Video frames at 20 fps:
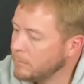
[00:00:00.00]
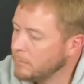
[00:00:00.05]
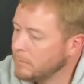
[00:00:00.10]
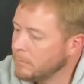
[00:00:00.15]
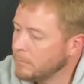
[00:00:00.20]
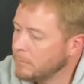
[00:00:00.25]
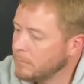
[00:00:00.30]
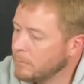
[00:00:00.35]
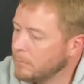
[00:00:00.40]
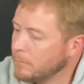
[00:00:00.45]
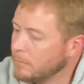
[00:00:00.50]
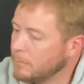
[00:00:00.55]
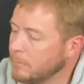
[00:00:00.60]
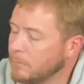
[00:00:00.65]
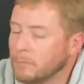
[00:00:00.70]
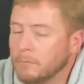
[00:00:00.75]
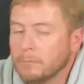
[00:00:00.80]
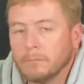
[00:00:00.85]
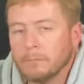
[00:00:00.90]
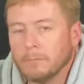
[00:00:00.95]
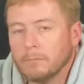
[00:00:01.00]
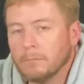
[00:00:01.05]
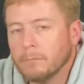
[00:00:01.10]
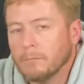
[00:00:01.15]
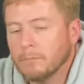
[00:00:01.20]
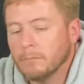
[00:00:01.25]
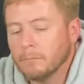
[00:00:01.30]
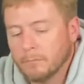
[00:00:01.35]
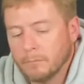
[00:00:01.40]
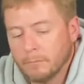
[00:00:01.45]

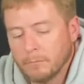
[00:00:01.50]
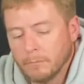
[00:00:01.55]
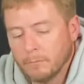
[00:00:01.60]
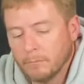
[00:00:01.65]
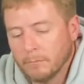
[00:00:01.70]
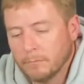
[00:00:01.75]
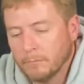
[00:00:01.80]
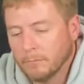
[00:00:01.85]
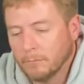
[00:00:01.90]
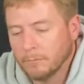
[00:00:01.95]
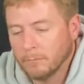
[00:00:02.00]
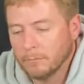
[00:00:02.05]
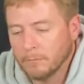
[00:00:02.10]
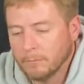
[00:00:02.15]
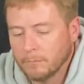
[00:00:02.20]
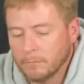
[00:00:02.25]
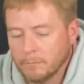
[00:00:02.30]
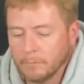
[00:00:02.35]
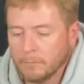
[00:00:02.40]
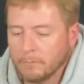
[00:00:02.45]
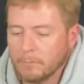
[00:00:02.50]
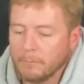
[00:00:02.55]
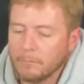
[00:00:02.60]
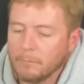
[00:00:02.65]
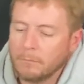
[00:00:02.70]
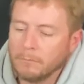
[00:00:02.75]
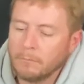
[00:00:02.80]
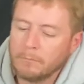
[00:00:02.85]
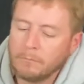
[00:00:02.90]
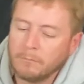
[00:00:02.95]

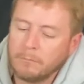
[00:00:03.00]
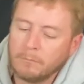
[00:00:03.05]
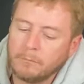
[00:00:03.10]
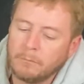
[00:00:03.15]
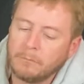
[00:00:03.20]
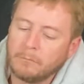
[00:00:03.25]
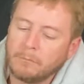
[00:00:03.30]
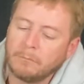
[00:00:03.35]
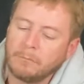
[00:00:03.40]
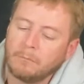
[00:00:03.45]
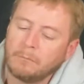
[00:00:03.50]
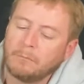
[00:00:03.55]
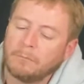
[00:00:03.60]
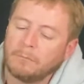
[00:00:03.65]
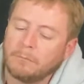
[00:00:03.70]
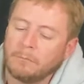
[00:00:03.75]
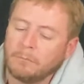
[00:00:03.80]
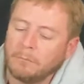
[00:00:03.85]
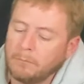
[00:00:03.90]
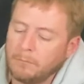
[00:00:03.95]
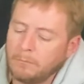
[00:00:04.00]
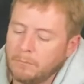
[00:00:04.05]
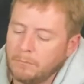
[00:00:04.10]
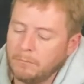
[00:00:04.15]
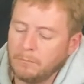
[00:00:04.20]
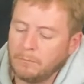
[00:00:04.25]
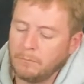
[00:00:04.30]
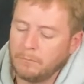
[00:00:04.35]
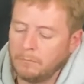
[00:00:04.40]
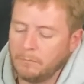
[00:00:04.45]

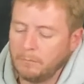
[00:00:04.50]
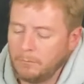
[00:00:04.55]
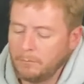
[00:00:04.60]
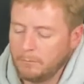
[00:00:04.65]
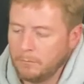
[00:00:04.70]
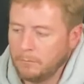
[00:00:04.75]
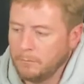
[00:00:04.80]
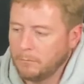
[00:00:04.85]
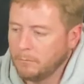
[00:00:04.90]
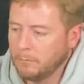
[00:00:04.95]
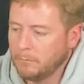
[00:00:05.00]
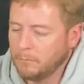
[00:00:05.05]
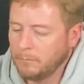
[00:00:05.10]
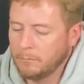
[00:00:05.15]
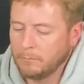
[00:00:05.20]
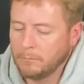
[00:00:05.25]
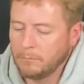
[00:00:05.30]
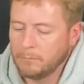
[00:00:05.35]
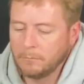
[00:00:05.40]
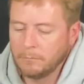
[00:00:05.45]
(not speaking)